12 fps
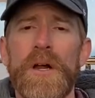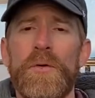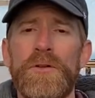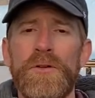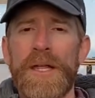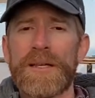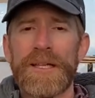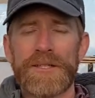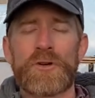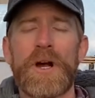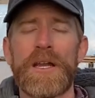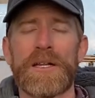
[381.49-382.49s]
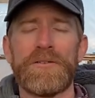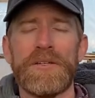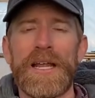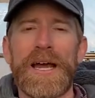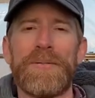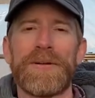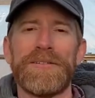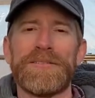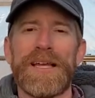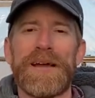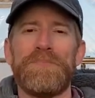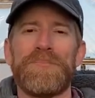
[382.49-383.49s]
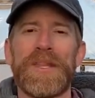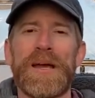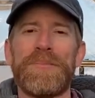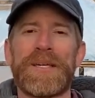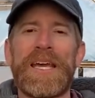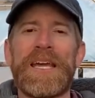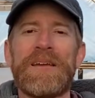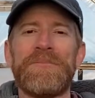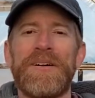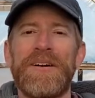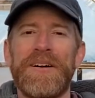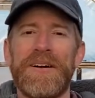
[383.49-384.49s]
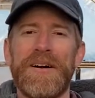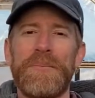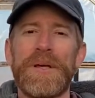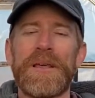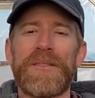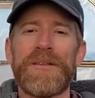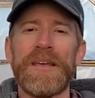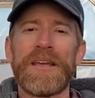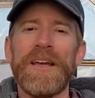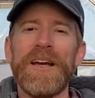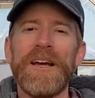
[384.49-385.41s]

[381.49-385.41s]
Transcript: We do that electronically now because that became a big thing.